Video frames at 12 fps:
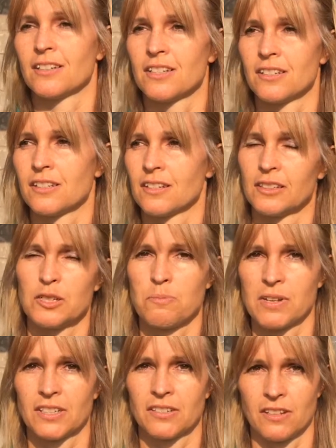it's just a little
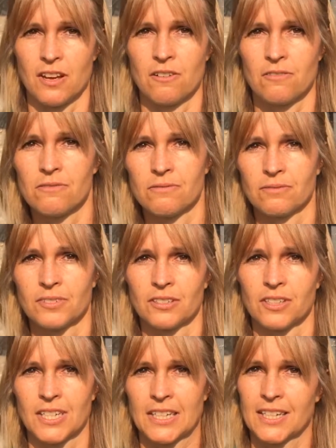bit slow.
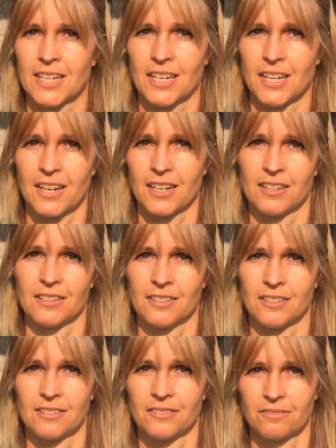So it can get a
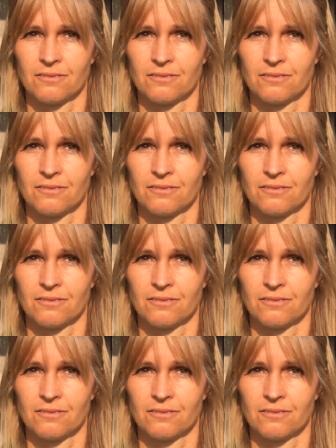little